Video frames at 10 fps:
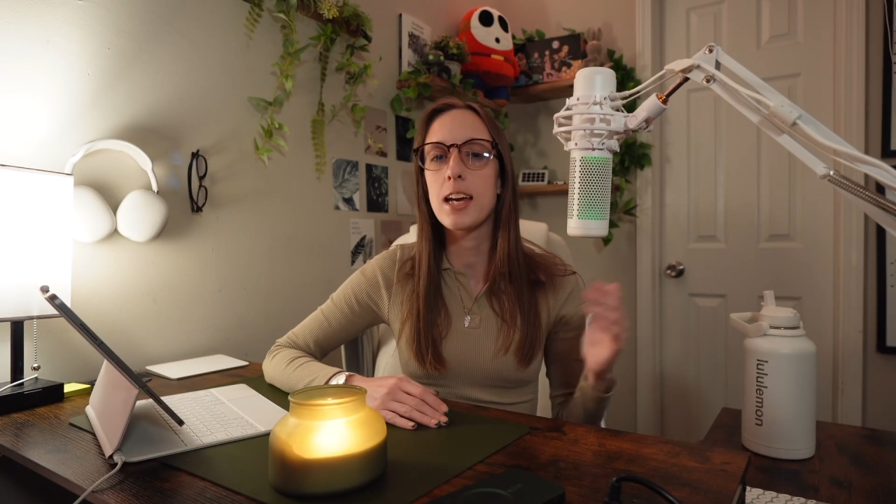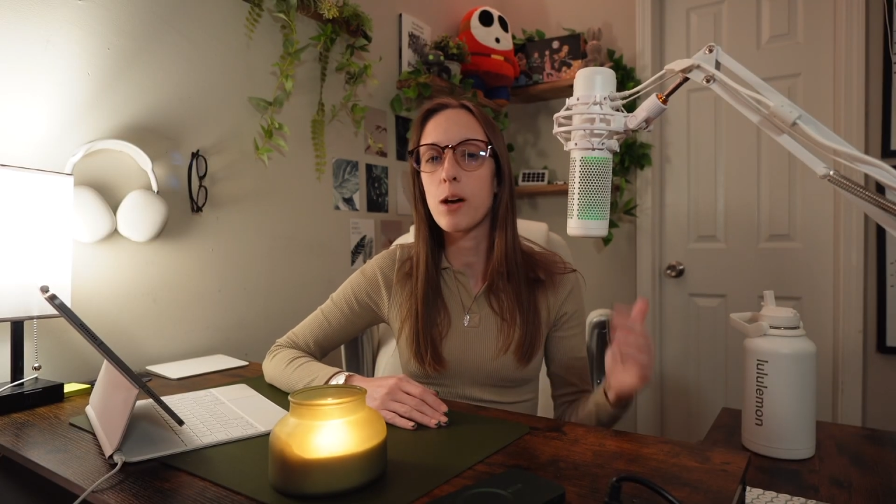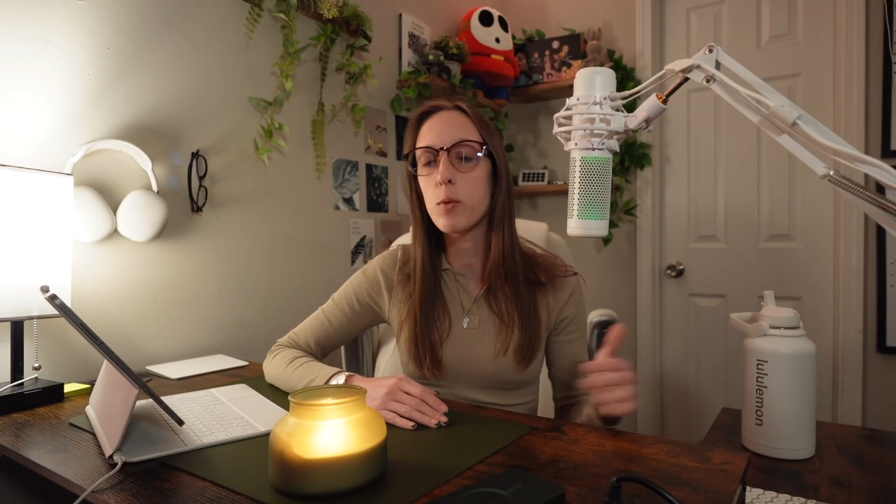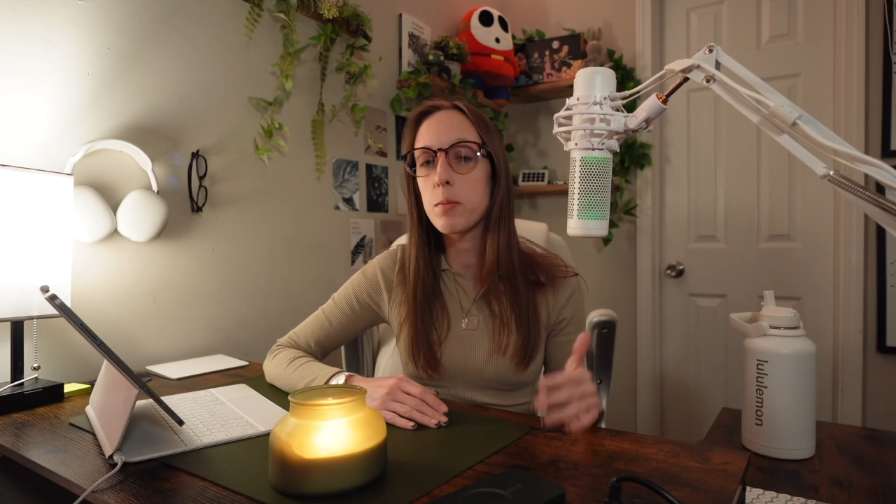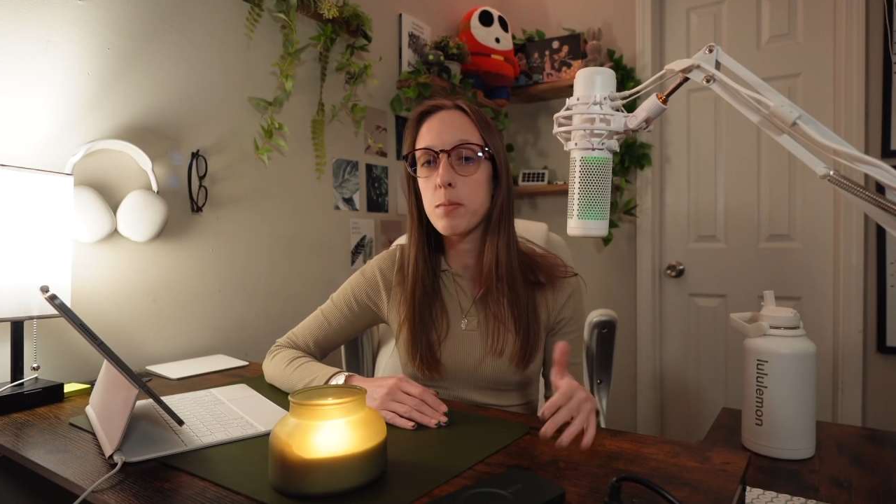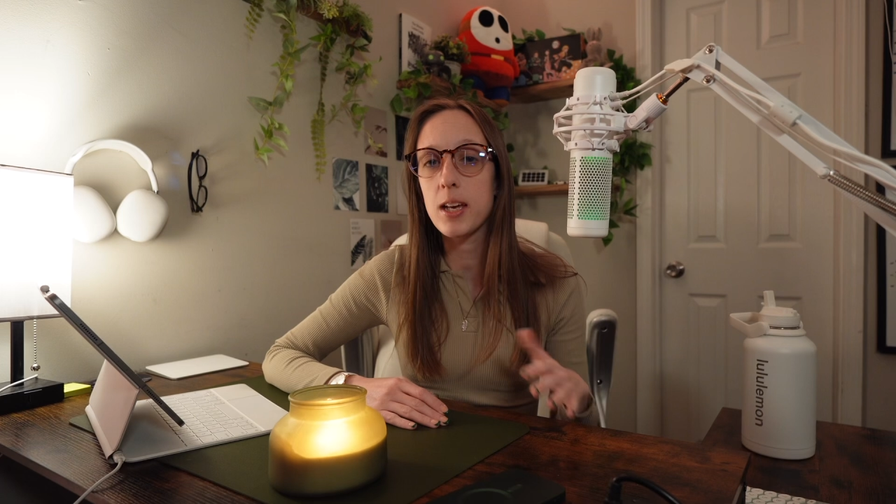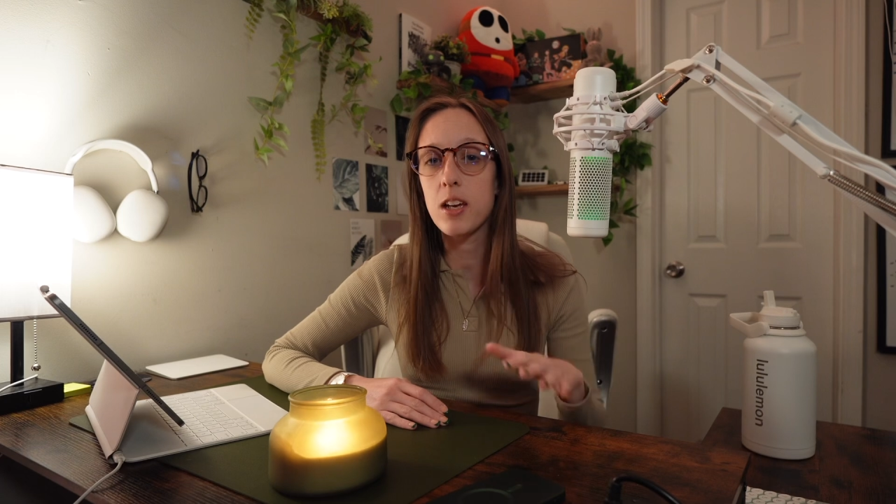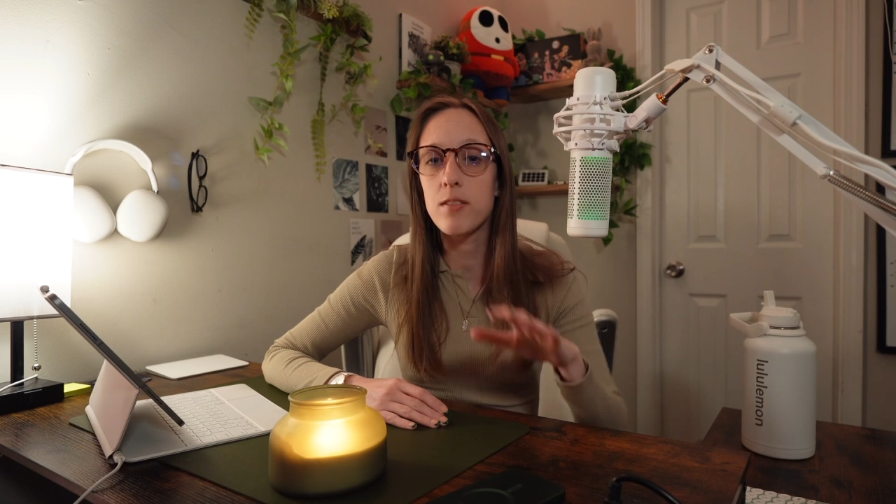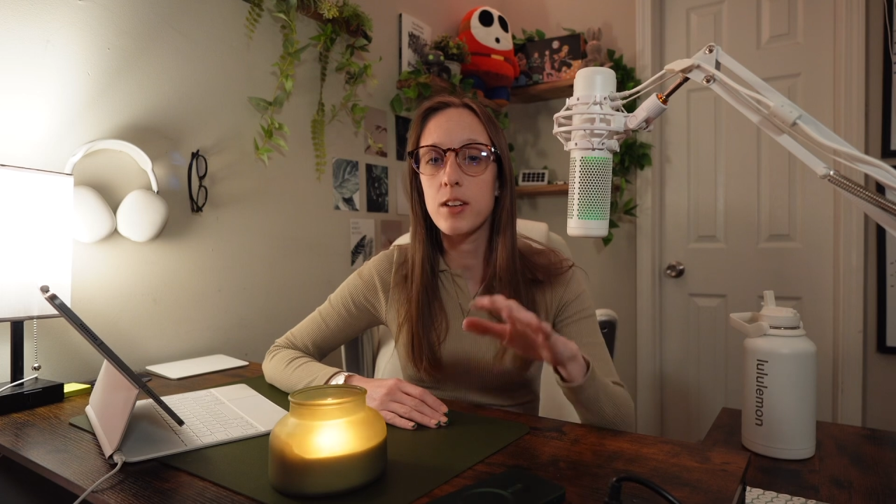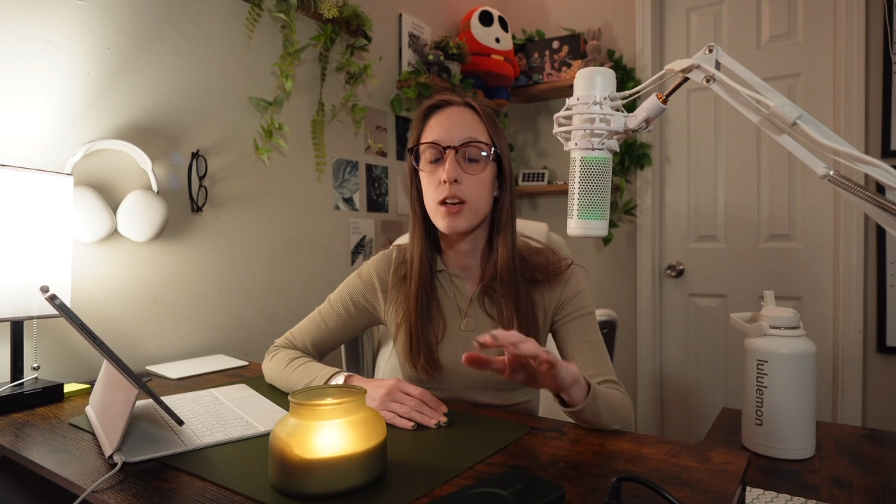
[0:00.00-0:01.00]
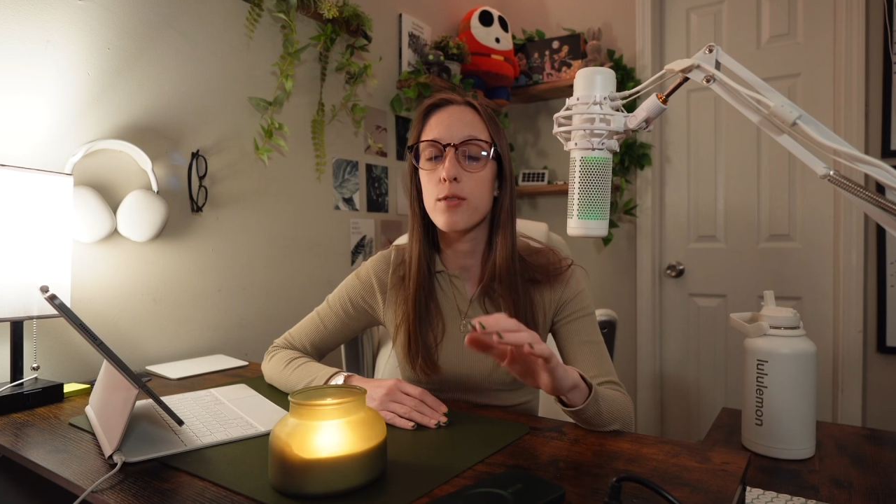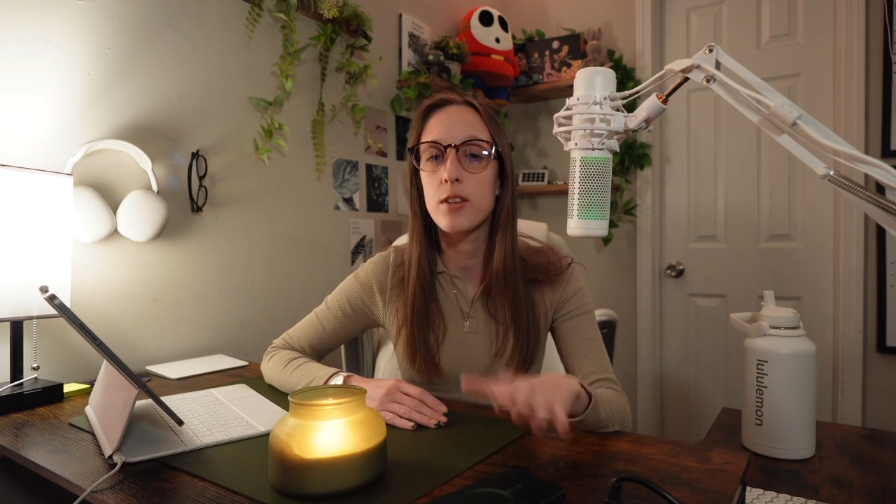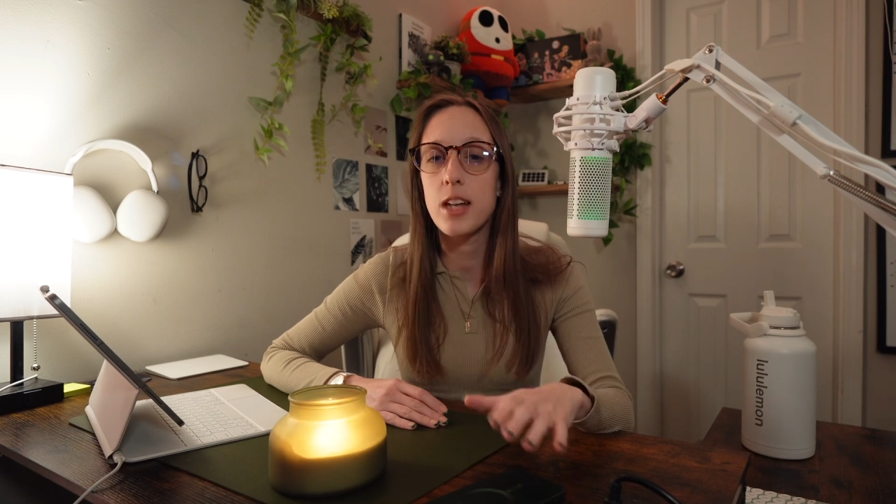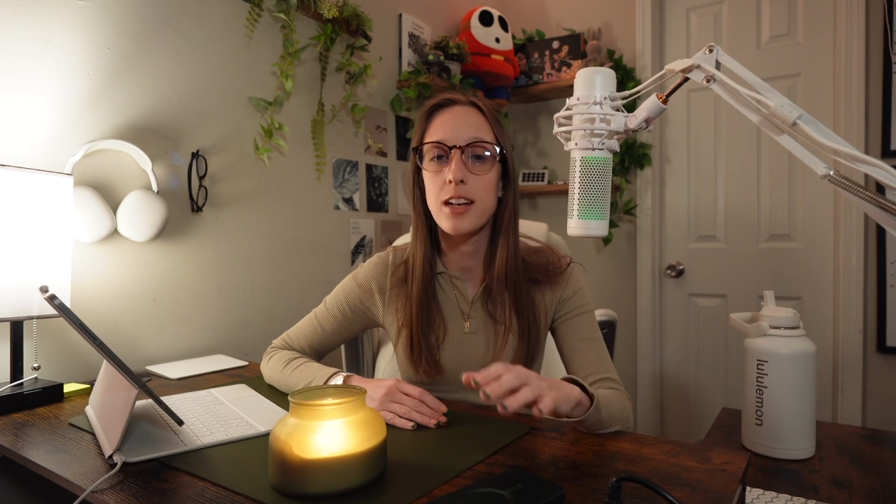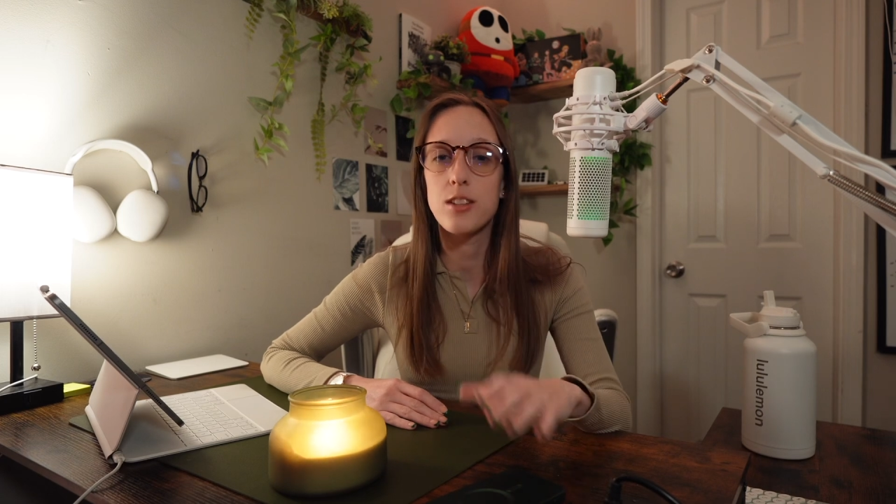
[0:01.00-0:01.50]
and I will be making a video
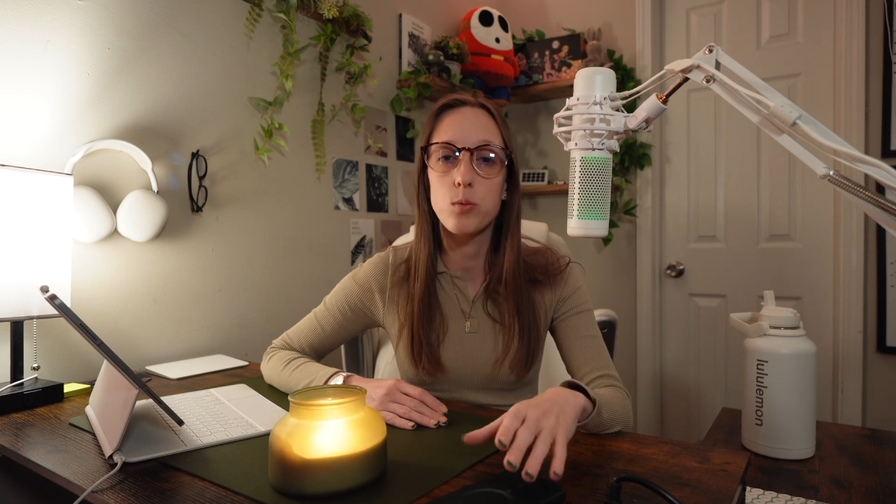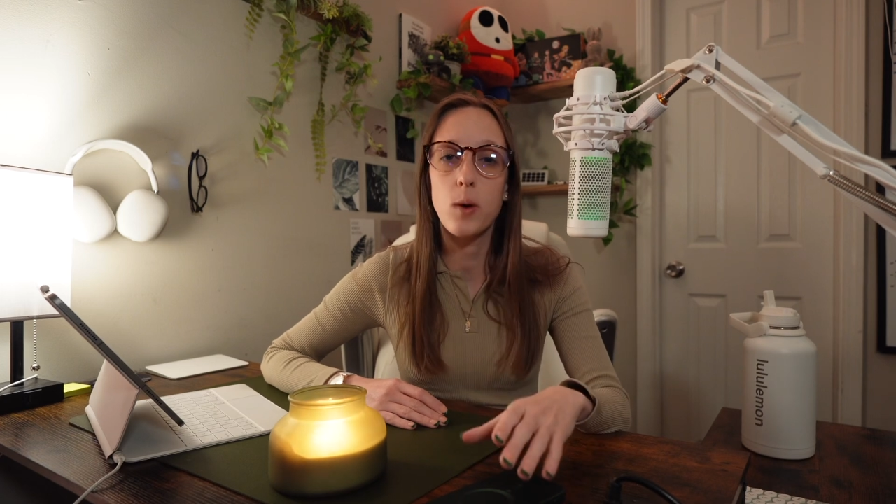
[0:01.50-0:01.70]
for that as